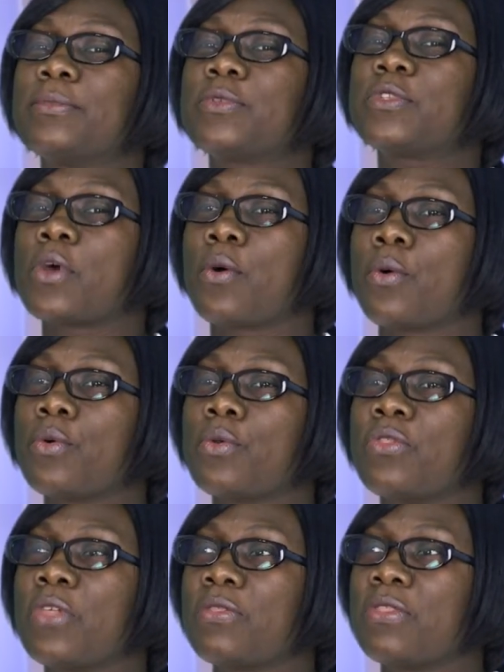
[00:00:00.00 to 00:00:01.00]
So
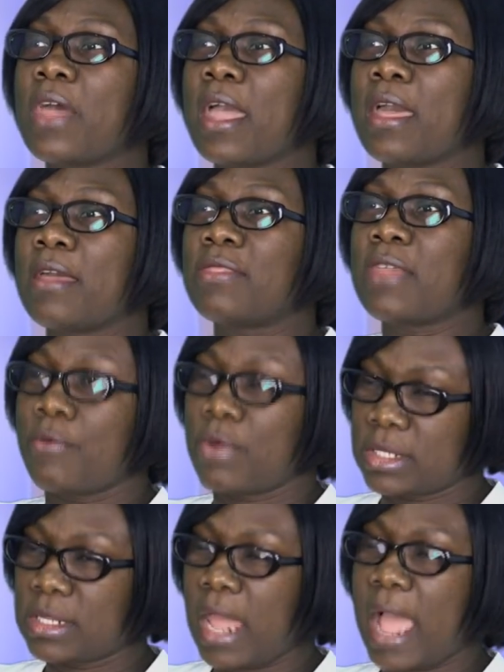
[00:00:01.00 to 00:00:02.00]

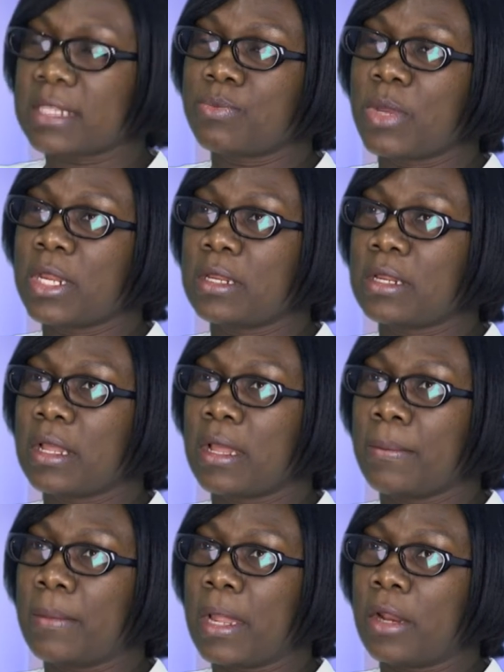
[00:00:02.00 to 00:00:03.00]
there has been
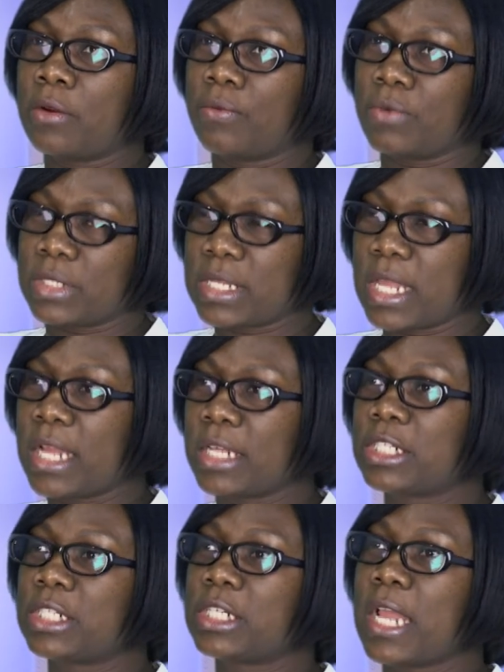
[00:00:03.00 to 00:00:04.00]
a lot of
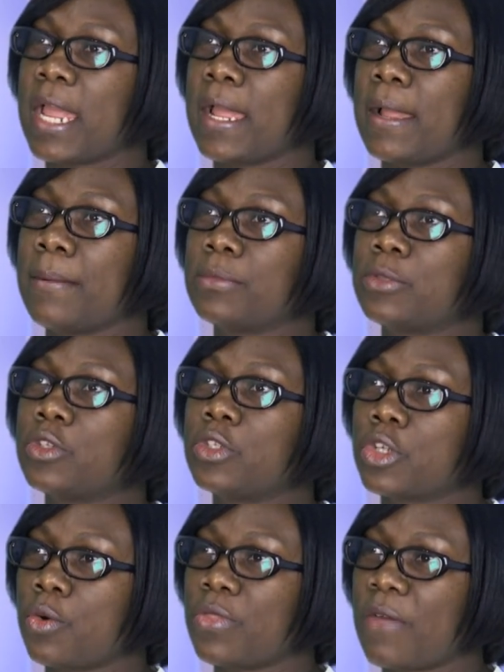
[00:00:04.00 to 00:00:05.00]
research to
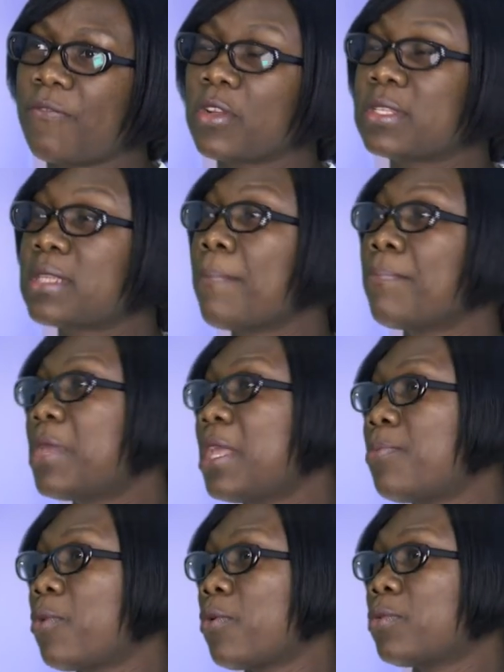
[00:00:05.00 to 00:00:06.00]
show that for some
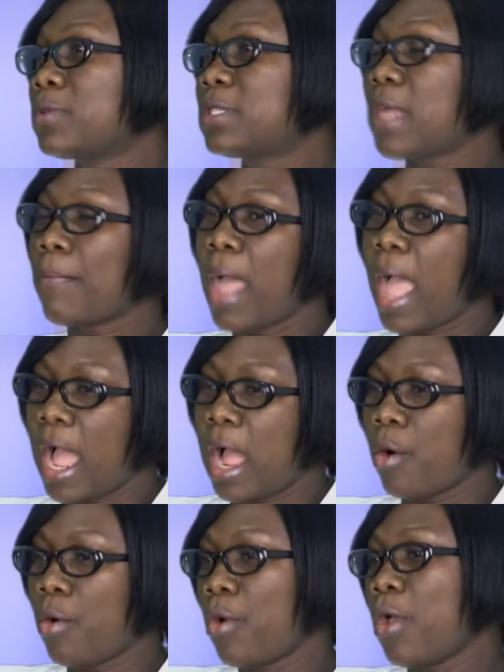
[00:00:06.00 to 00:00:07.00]
people,
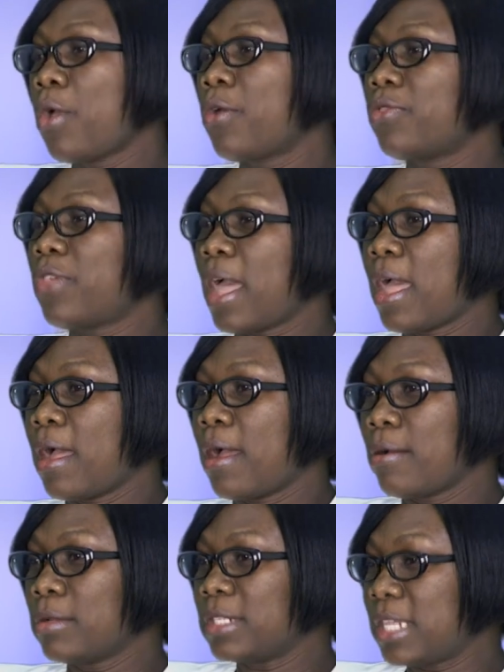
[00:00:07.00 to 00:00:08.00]
somehow
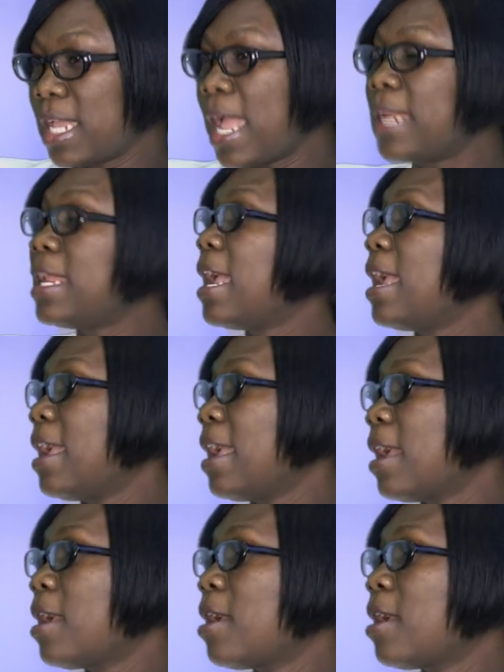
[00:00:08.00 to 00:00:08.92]
their DNA